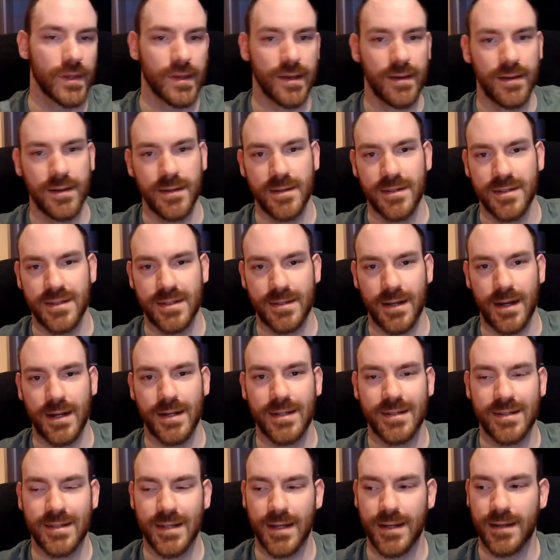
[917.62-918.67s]
Steiner
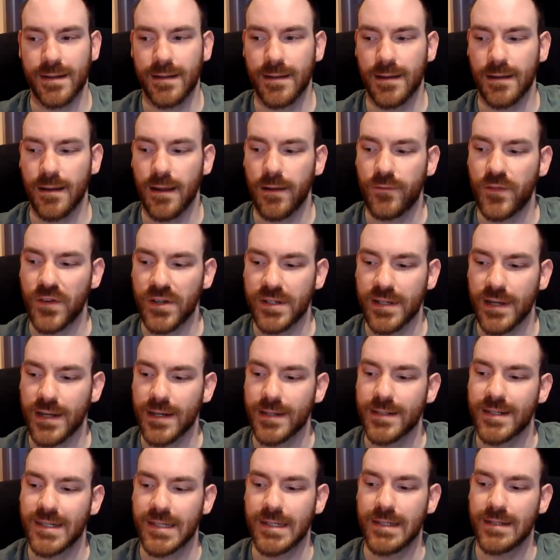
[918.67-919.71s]
said that if you take
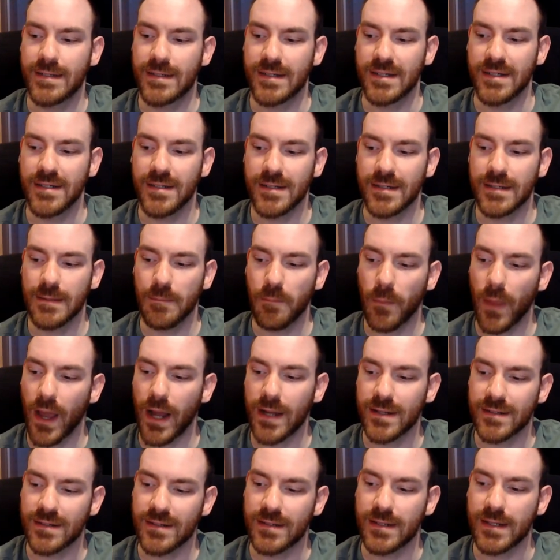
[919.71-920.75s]
Jesus
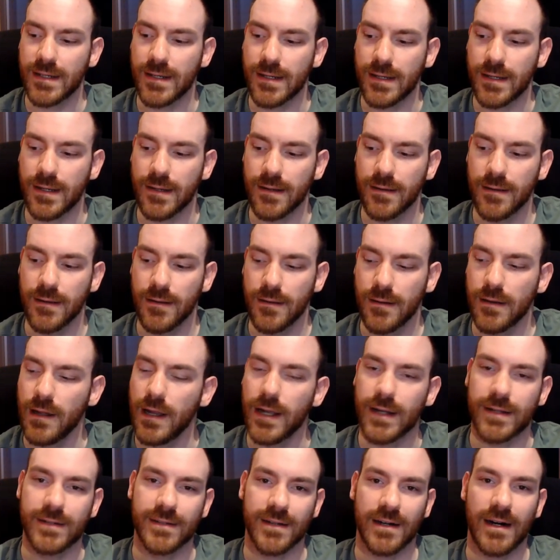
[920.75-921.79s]
as the
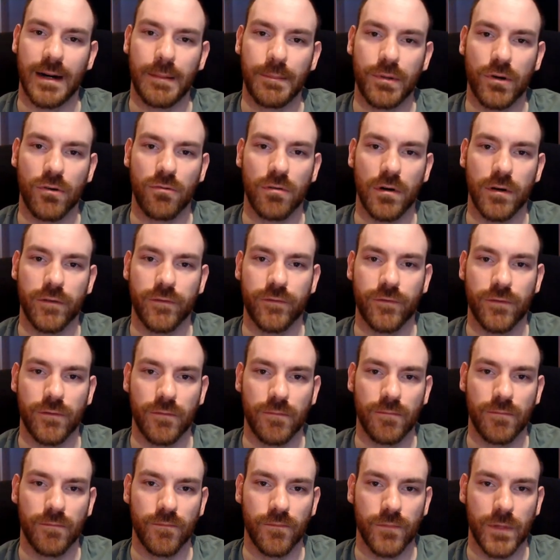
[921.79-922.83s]
example of
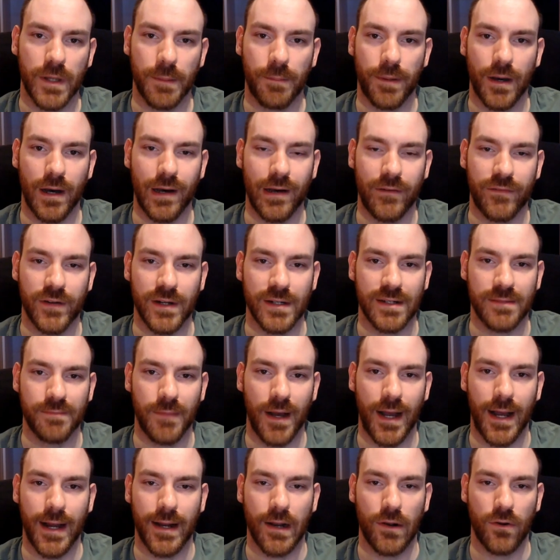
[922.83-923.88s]
the perfect
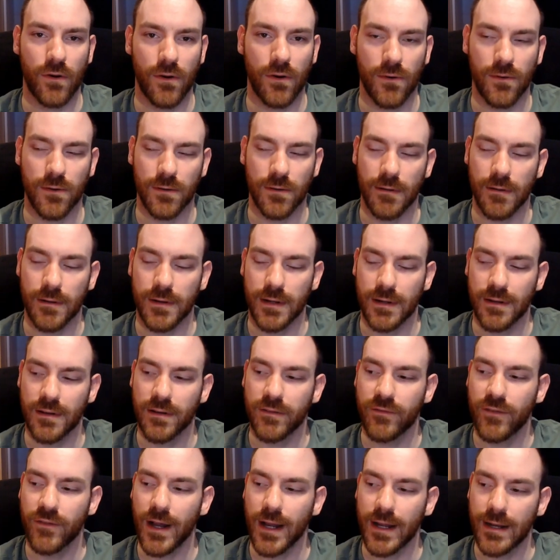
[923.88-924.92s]
man or the
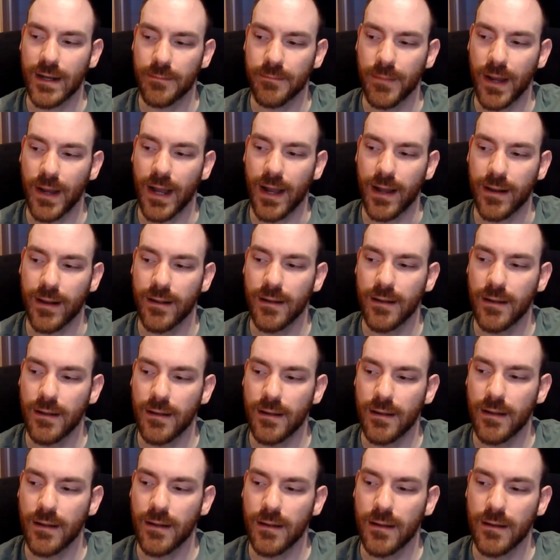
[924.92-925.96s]
divine man,
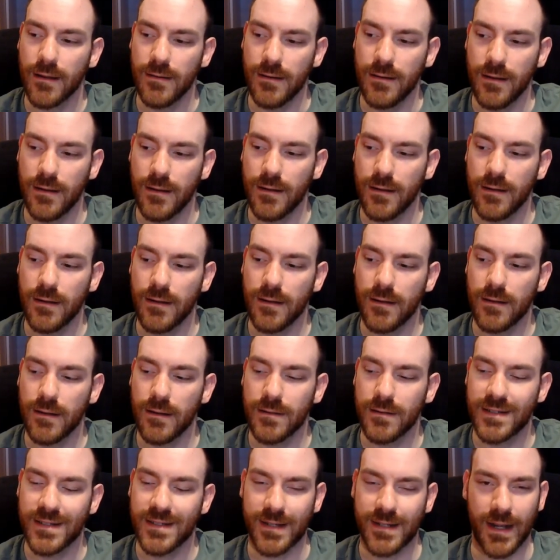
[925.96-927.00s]

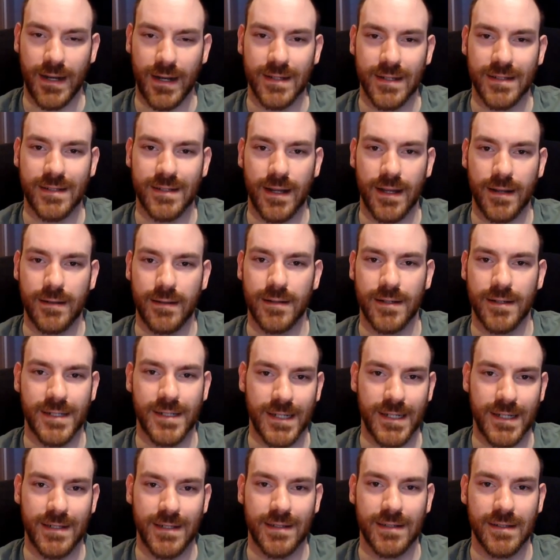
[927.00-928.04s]
Steiner said that
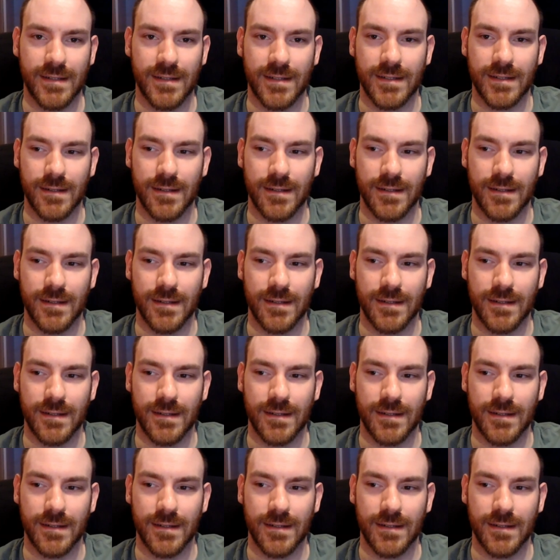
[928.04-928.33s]
Jesus